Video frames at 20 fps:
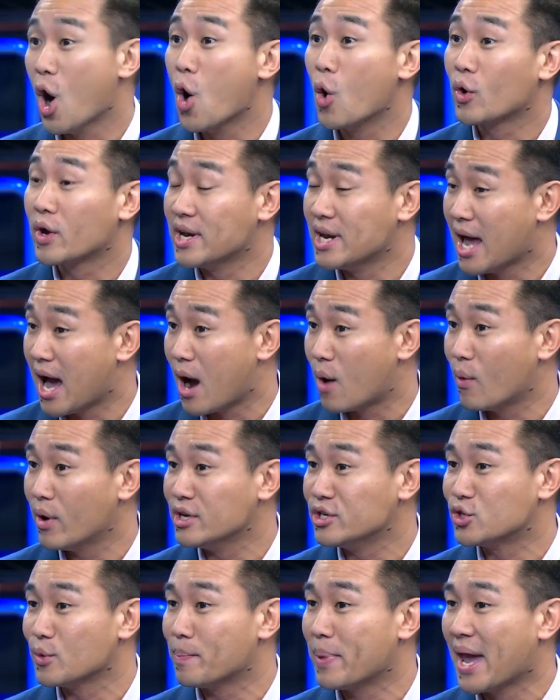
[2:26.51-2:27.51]
Okinawa,
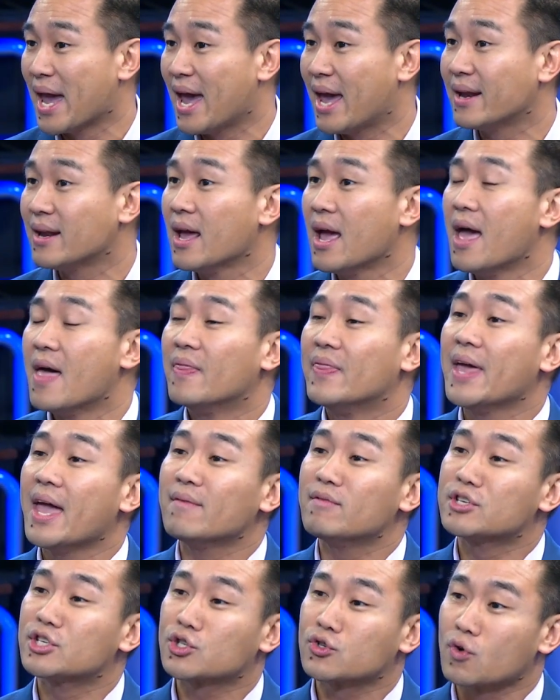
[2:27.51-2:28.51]
and Japan, they have
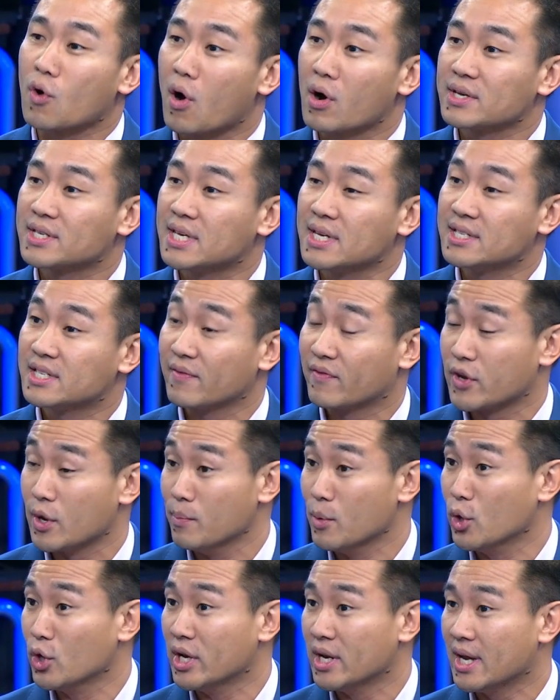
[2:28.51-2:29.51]
a strong sense of
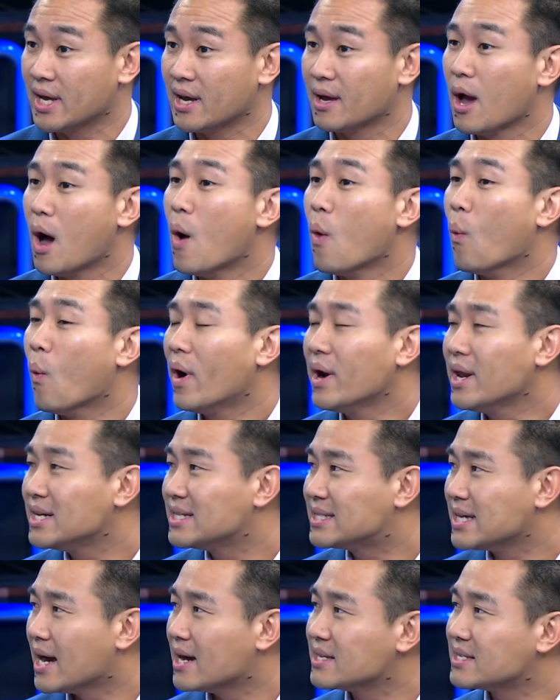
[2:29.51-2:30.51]
community. What it
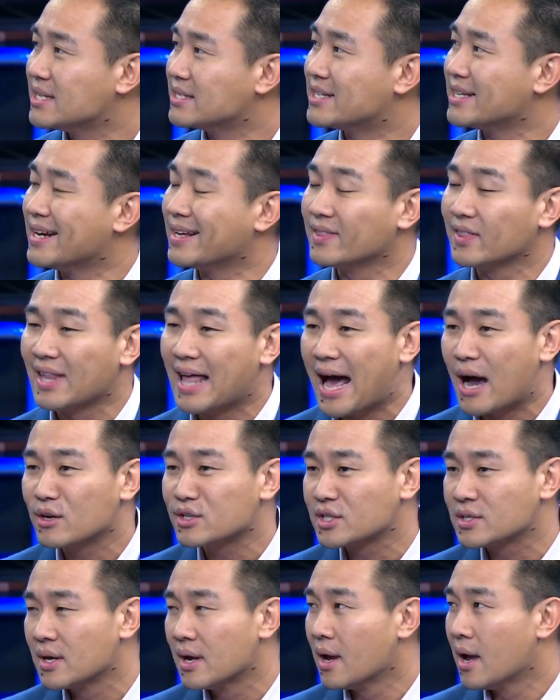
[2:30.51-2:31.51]
does is it allows
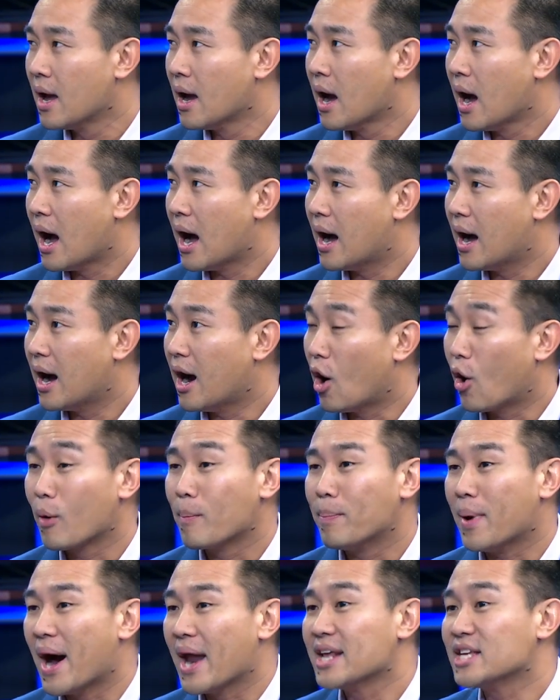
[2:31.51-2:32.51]
uh, our
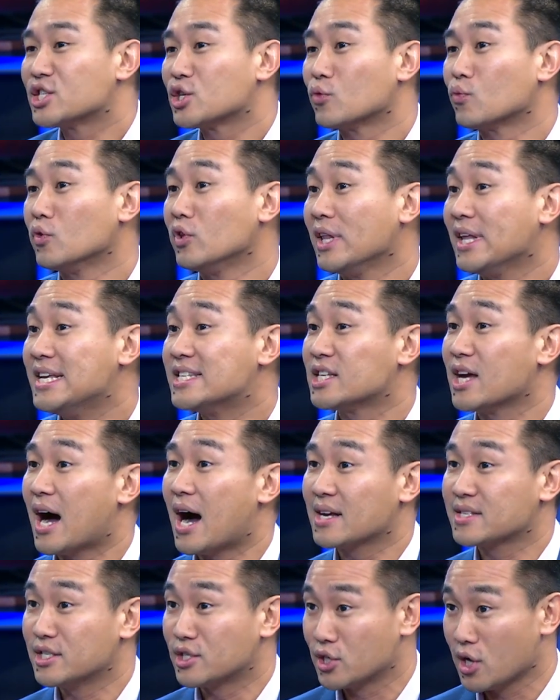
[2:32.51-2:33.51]
bodies to release
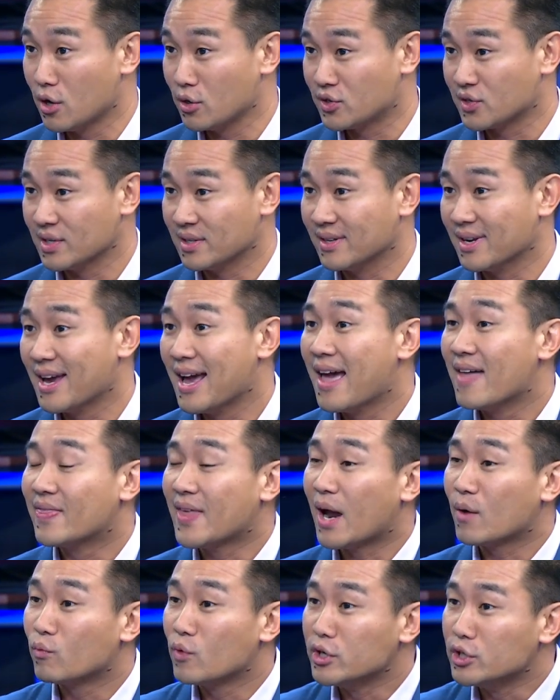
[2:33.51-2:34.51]
oxytocin.
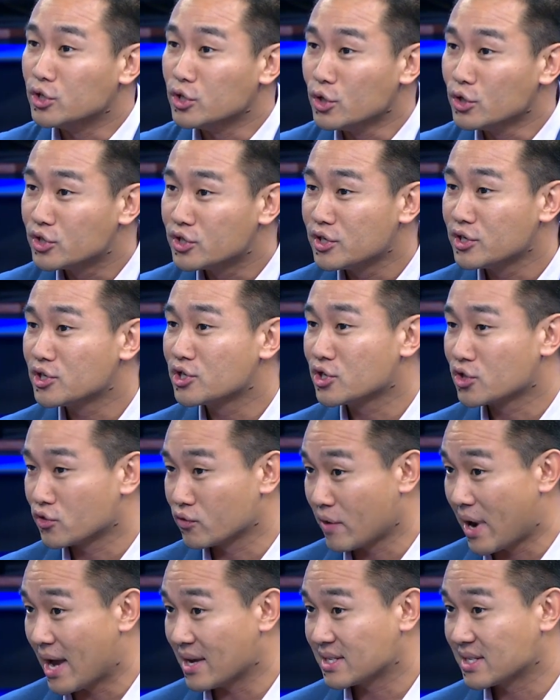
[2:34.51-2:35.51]
That reduces
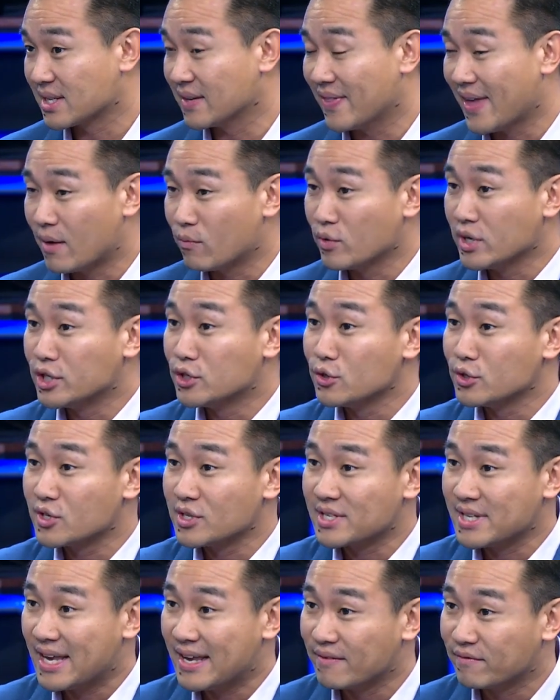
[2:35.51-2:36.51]
stress and that
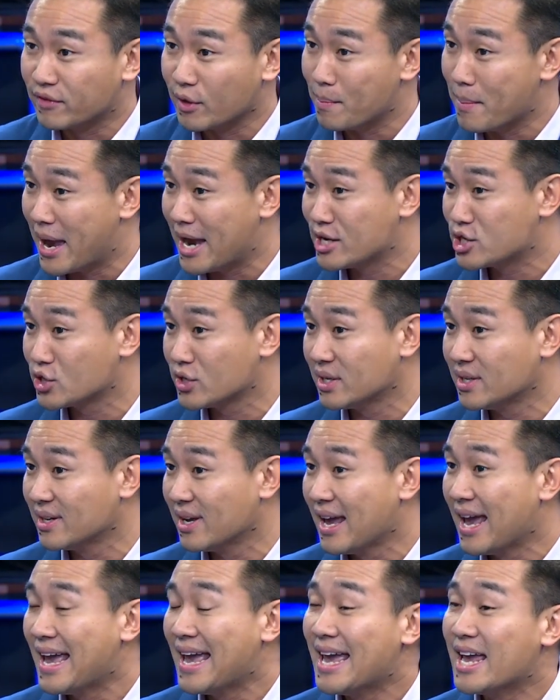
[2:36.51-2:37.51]
reduces inflammation,
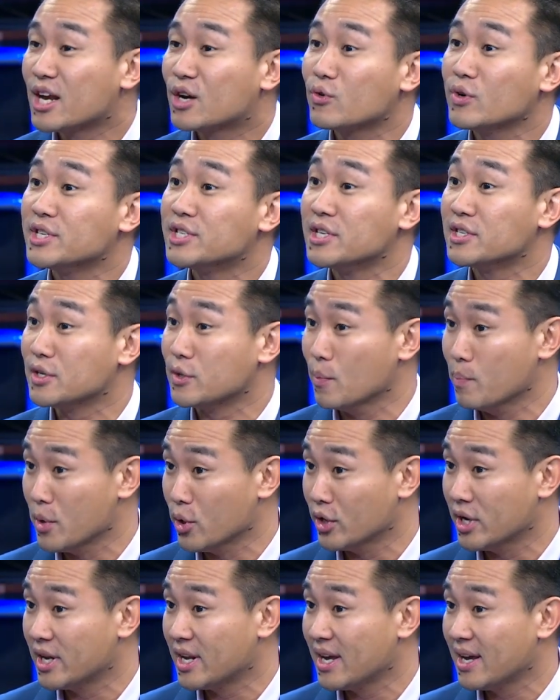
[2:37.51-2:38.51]
increases
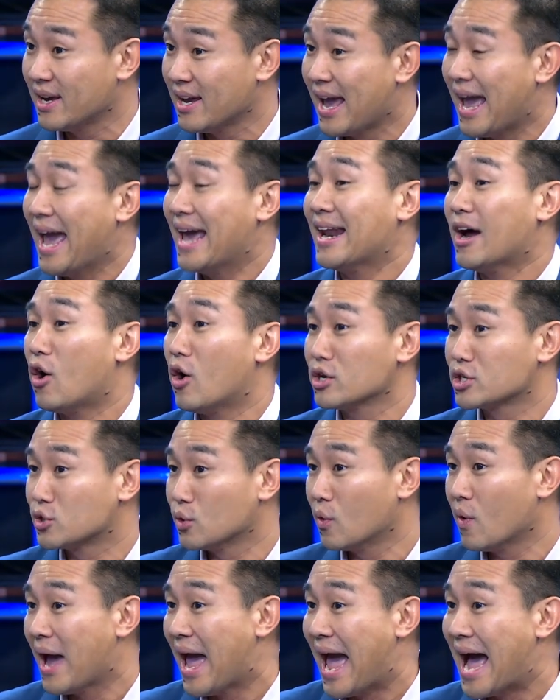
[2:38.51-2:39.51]
immunity, and
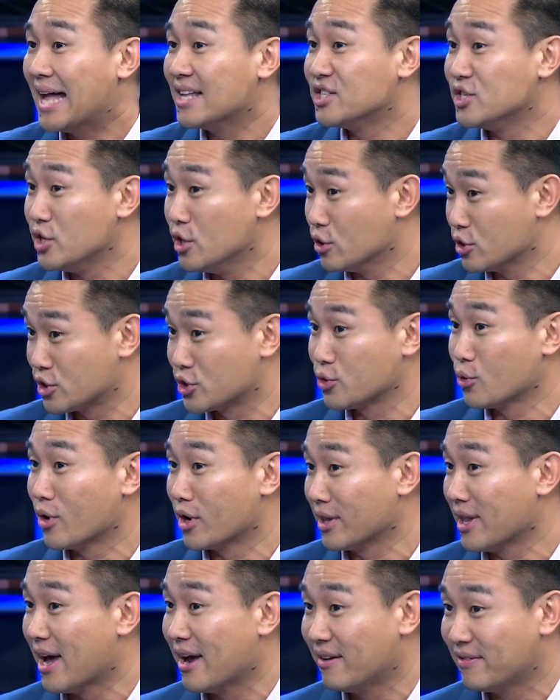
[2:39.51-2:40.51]
also adds years to our
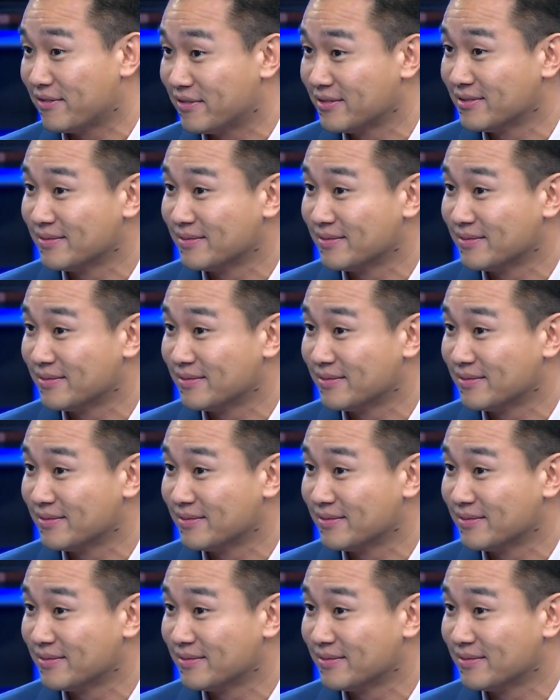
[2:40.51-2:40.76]
life.